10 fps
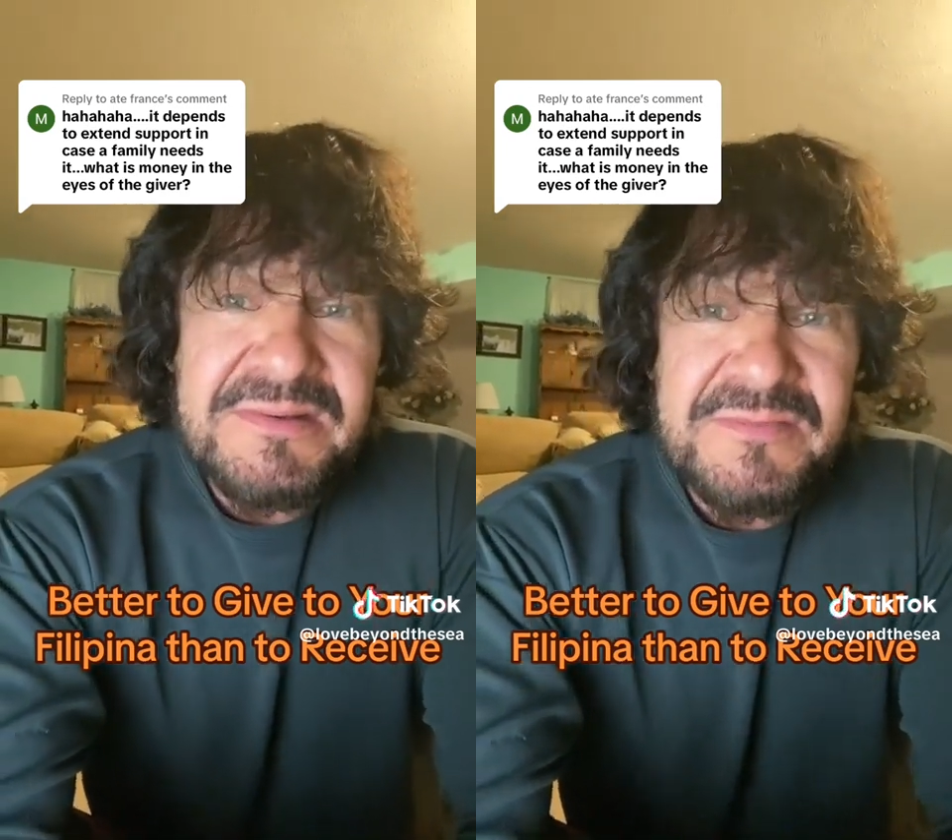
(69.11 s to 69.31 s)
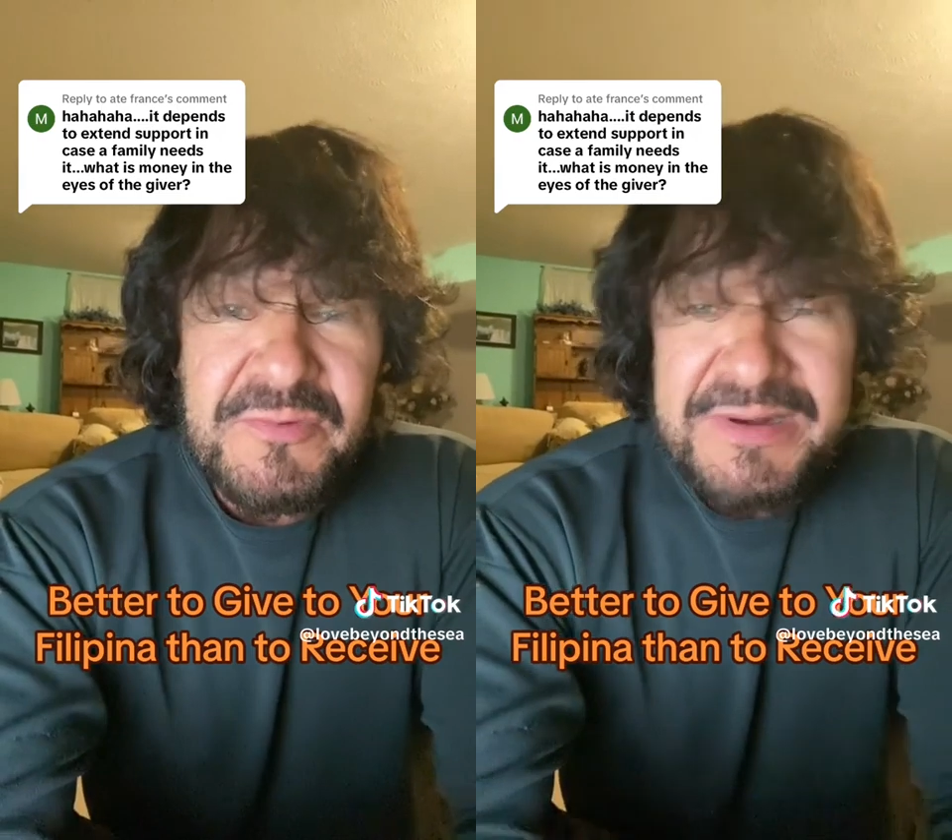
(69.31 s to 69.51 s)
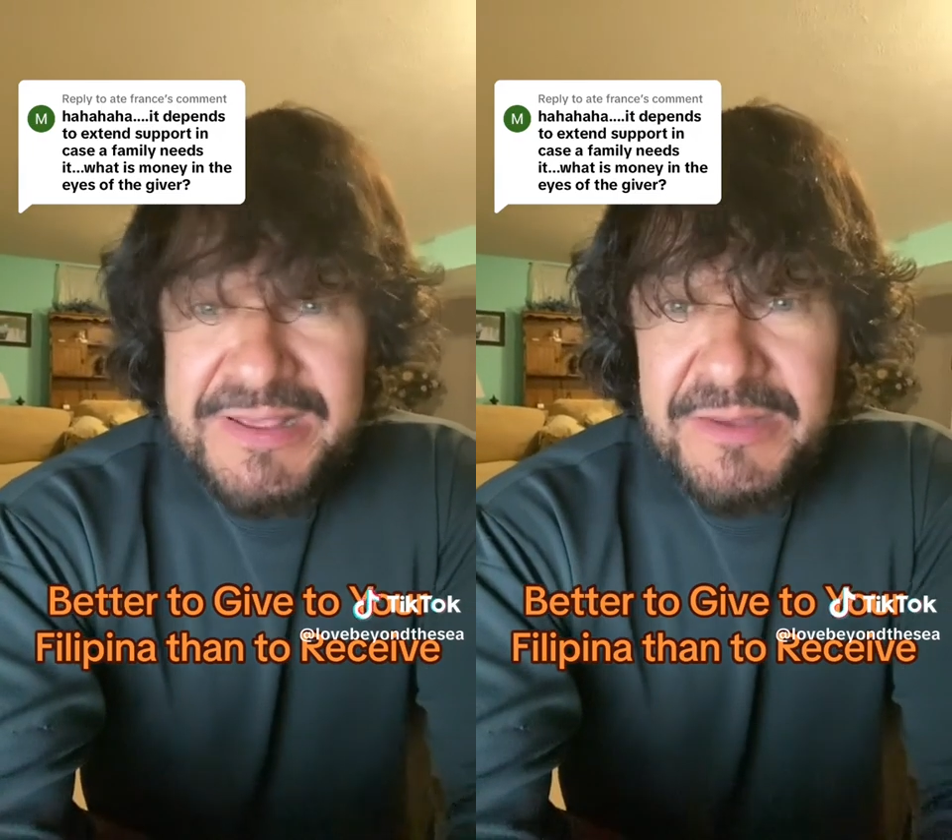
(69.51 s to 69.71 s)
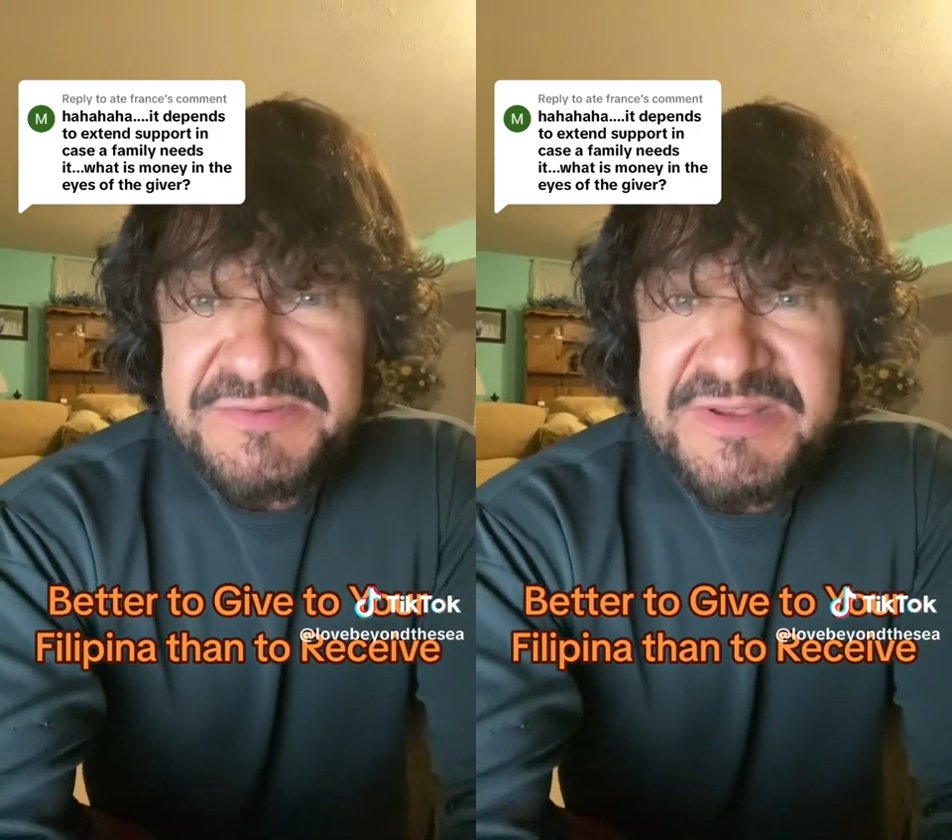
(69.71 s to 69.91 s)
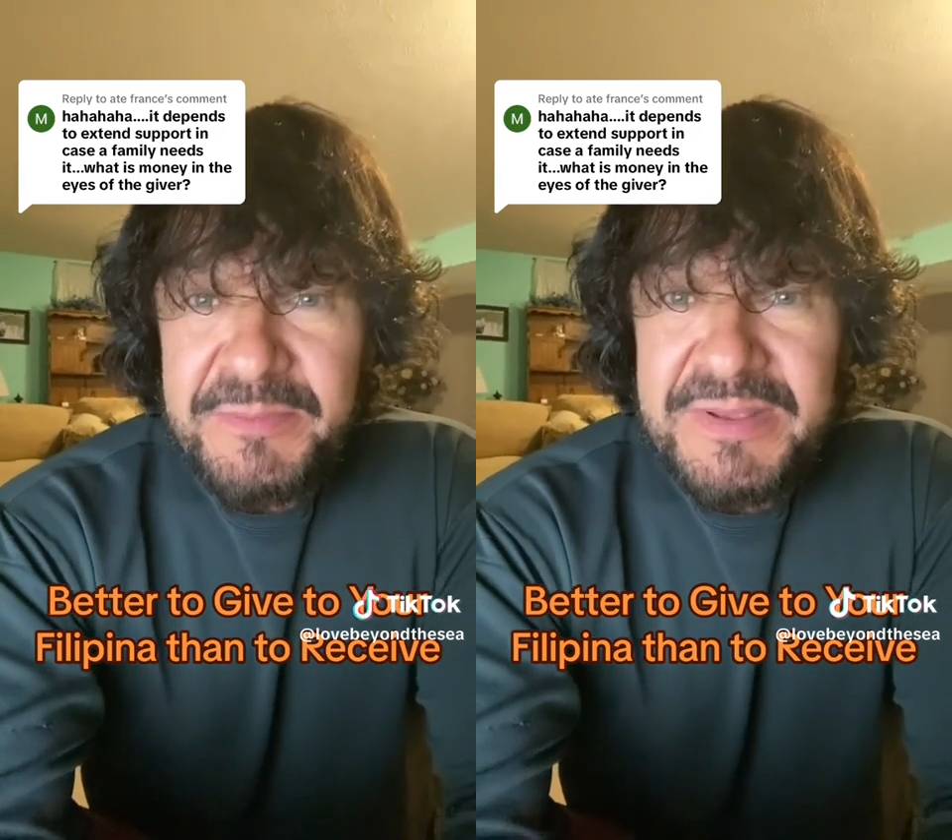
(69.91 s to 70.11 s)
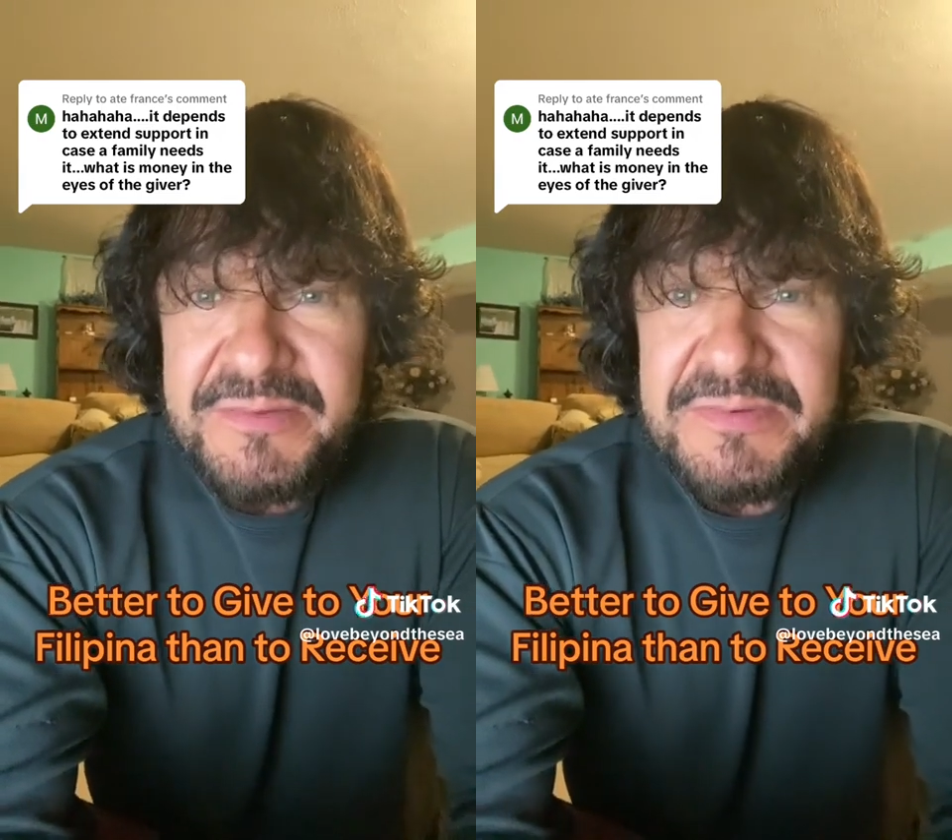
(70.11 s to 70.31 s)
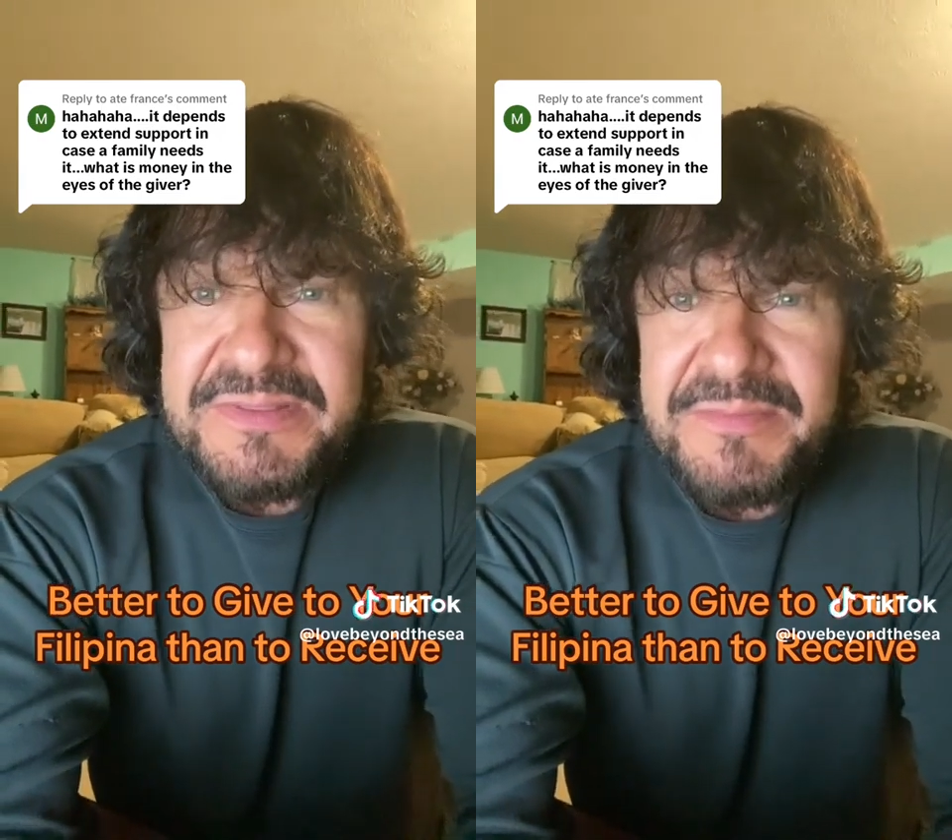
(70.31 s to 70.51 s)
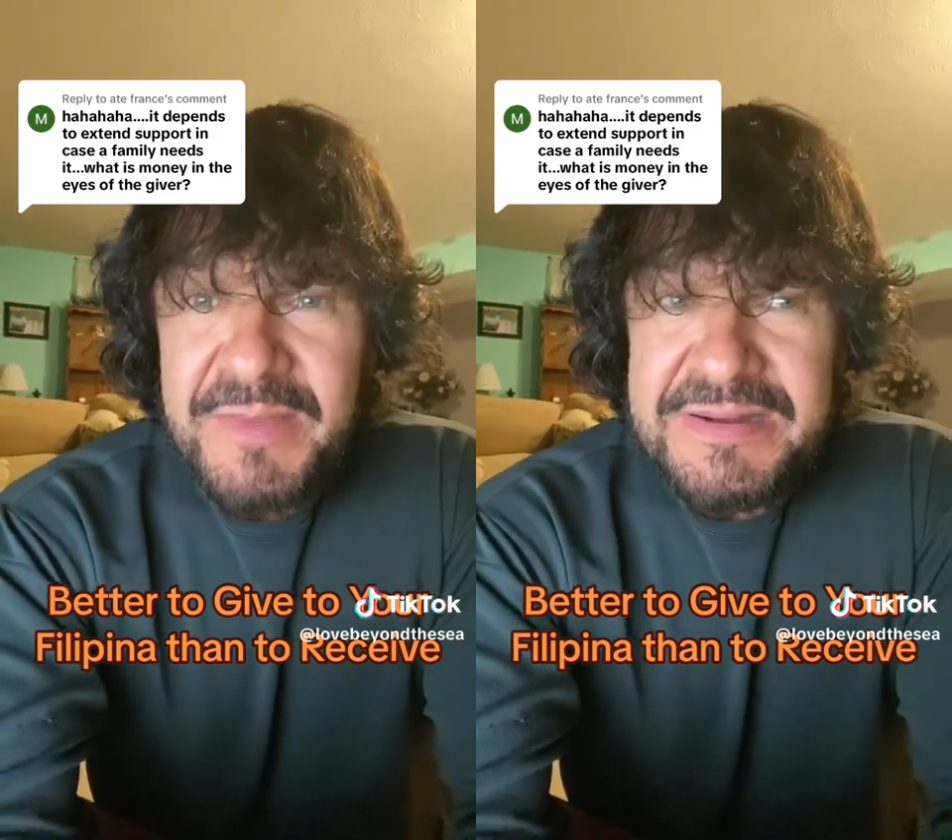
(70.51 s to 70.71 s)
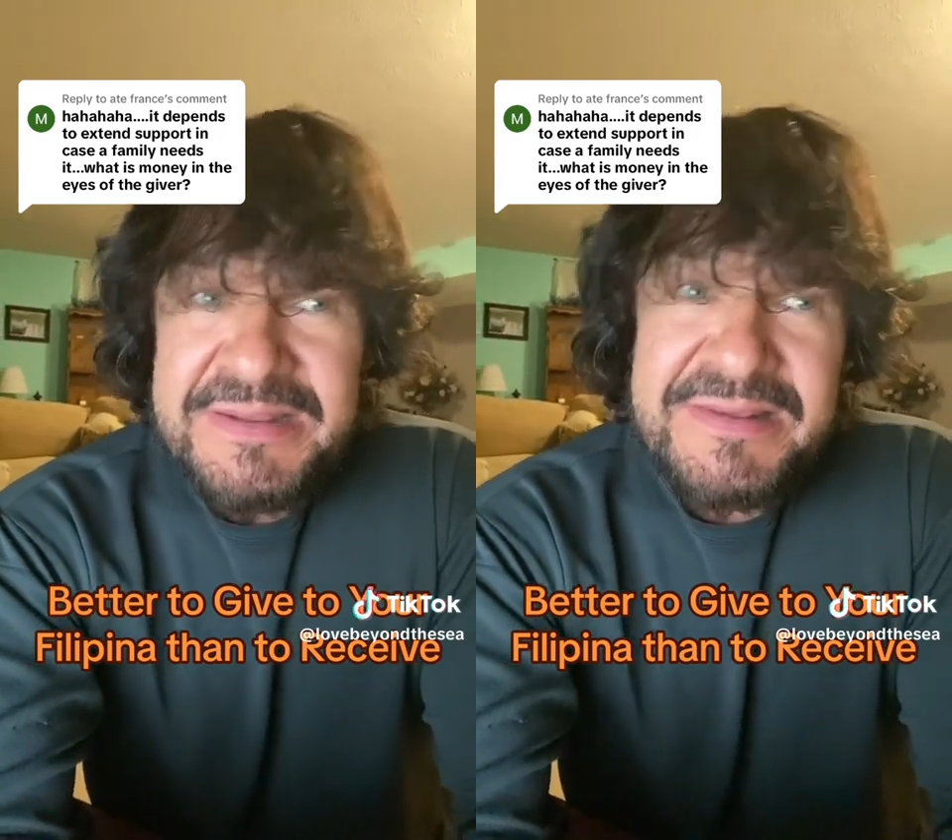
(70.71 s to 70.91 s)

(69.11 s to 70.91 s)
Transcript: If we're going to help somebody with money,